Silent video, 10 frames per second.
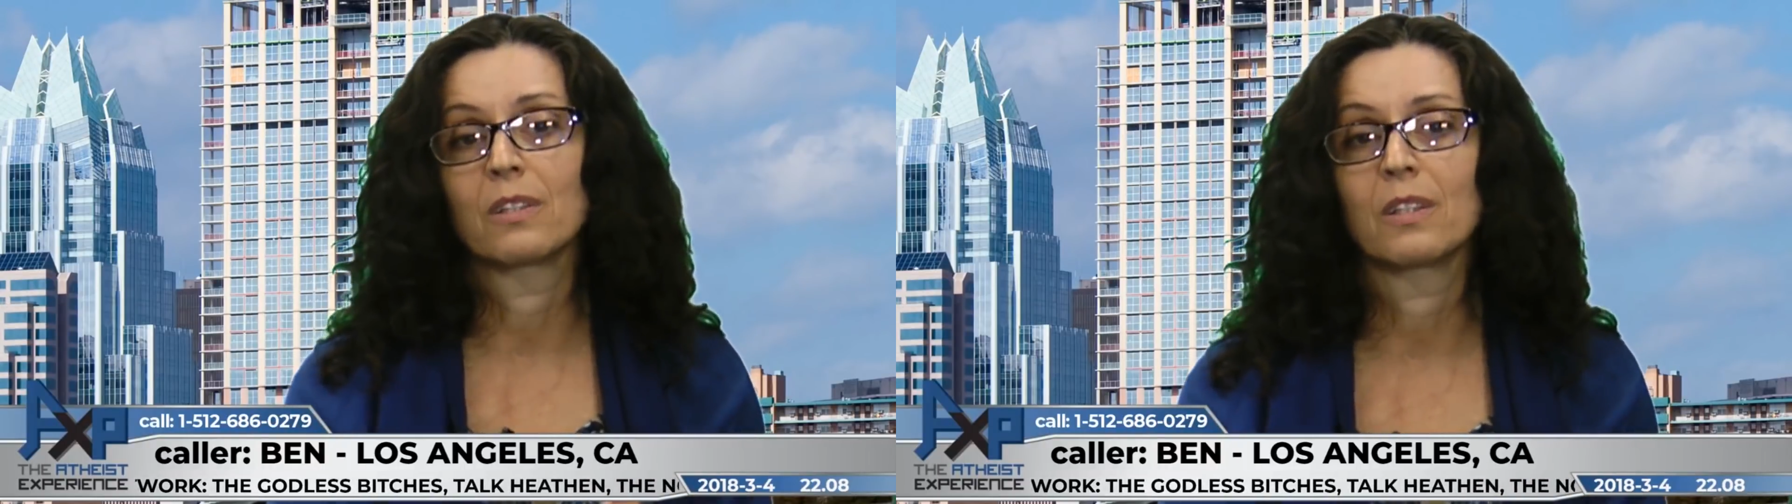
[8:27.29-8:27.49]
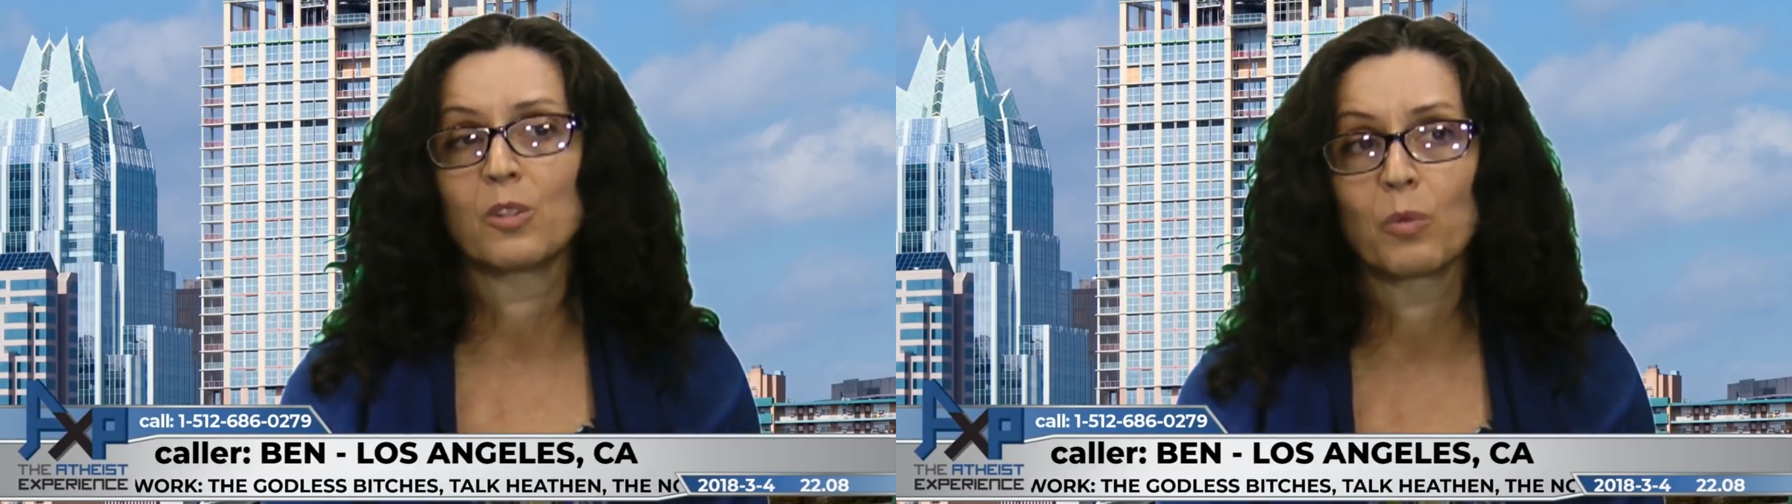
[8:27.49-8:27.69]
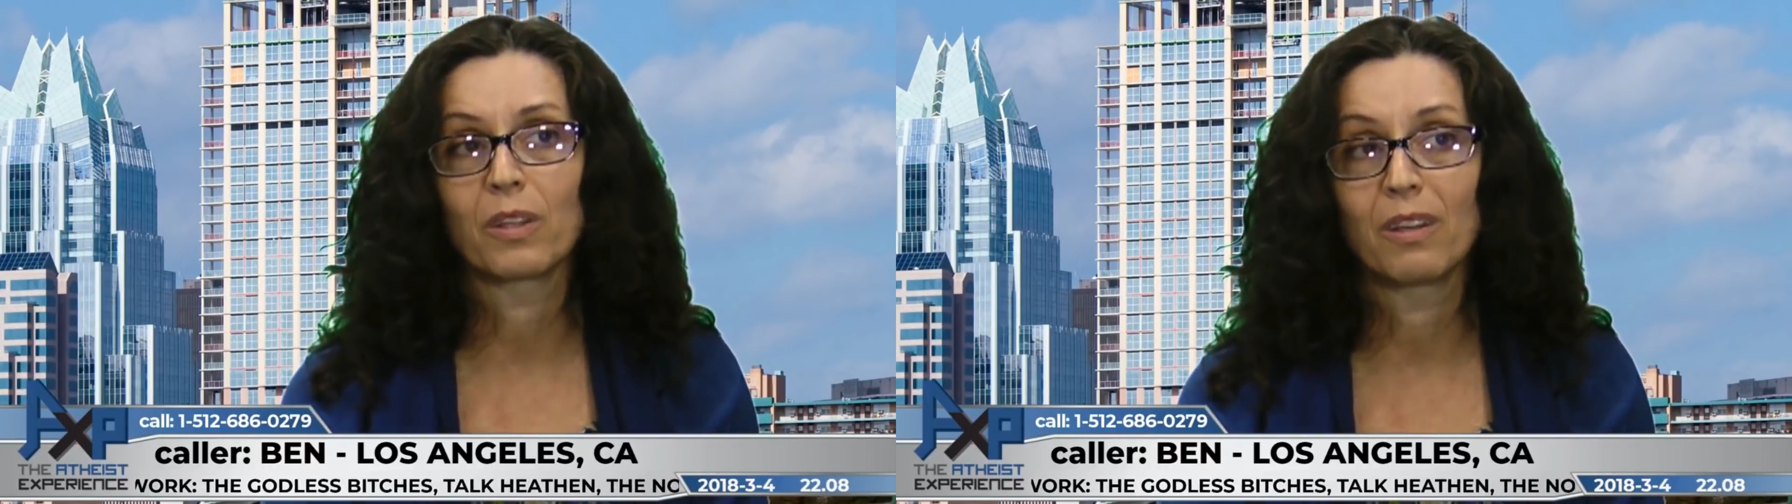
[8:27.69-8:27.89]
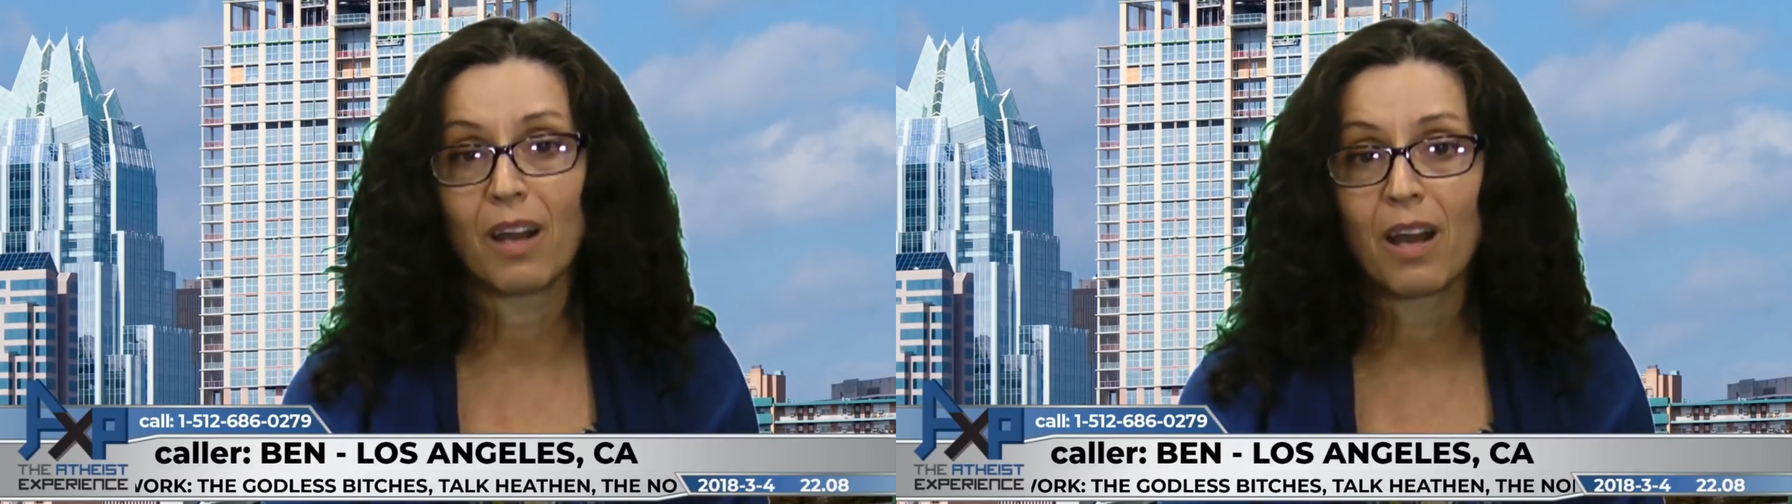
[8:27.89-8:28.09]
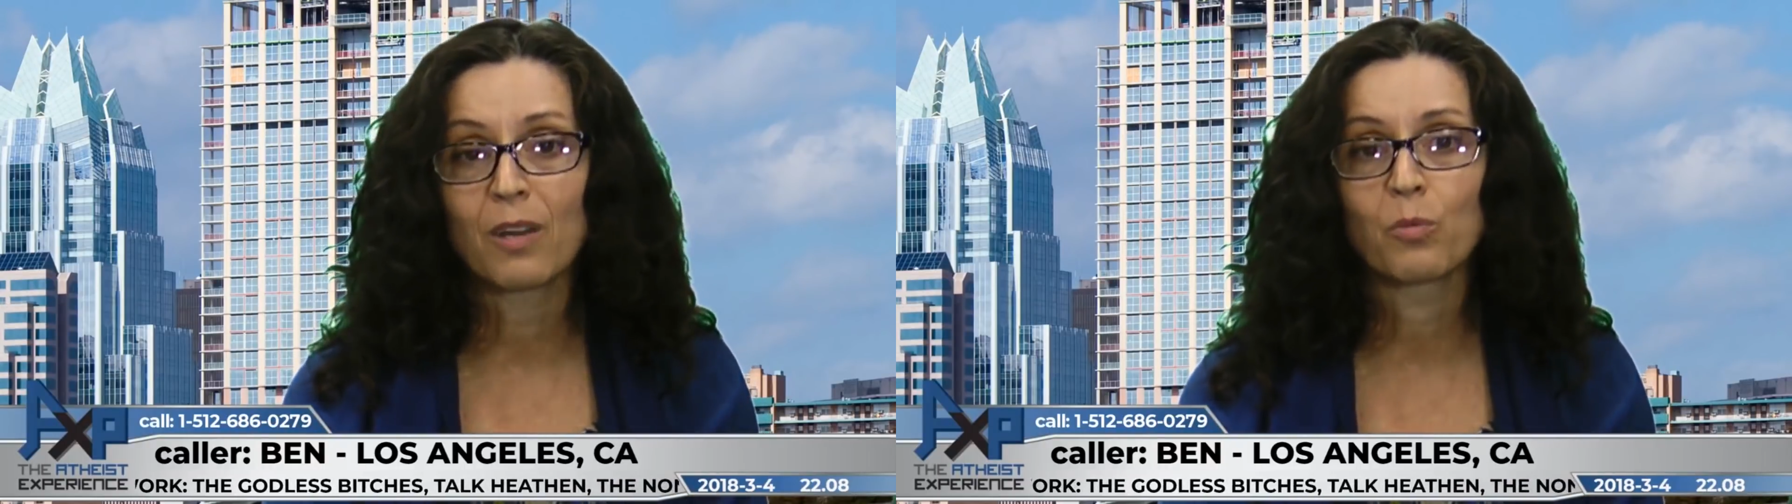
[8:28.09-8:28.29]
these things with
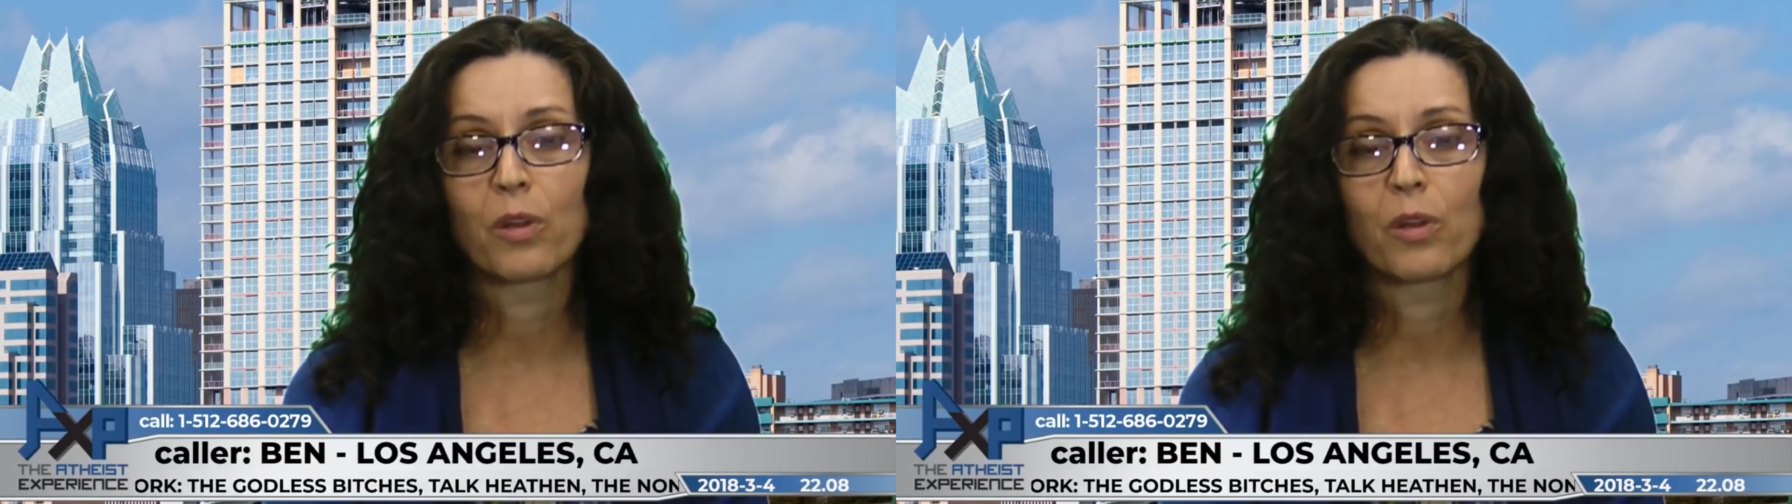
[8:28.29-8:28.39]
God.